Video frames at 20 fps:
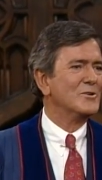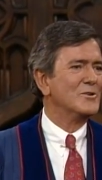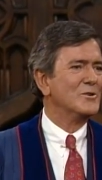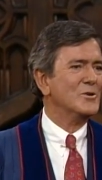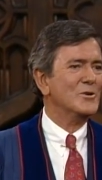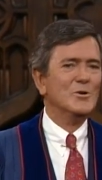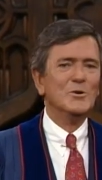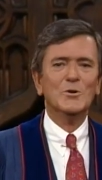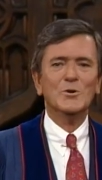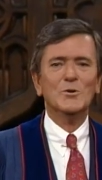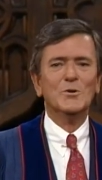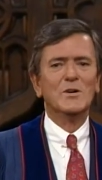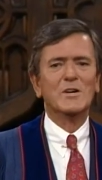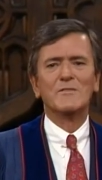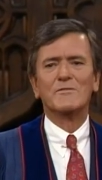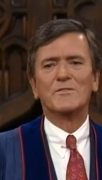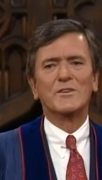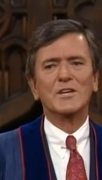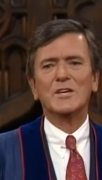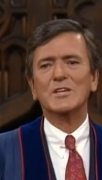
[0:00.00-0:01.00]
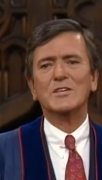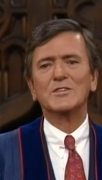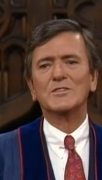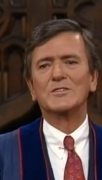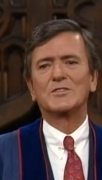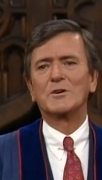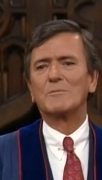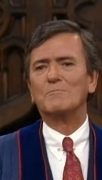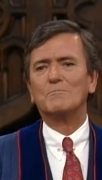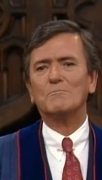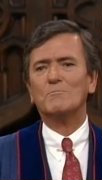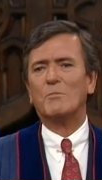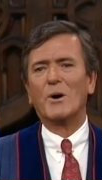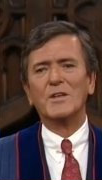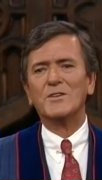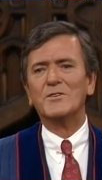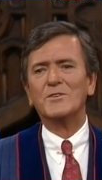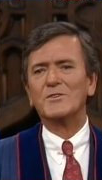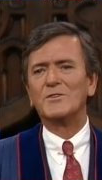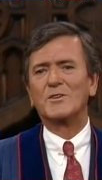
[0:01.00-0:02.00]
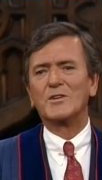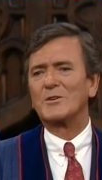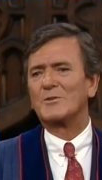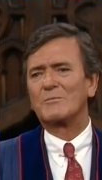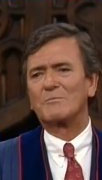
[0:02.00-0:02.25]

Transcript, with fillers: who of his abundant